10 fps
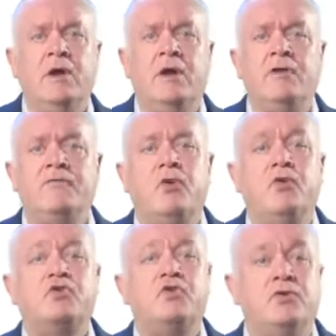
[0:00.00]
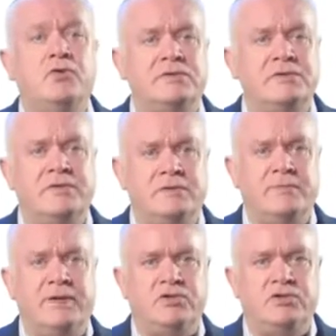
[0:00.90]
or cause
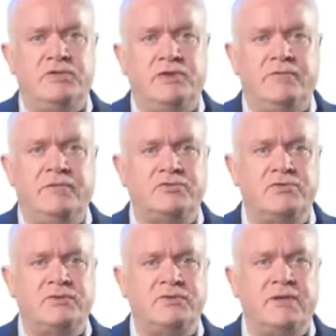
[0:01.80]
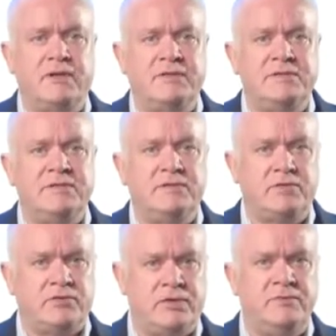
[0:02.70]
exacerbation of ulcerative colitis
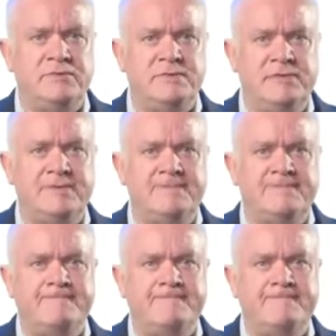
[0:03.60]
or Crohn's disease.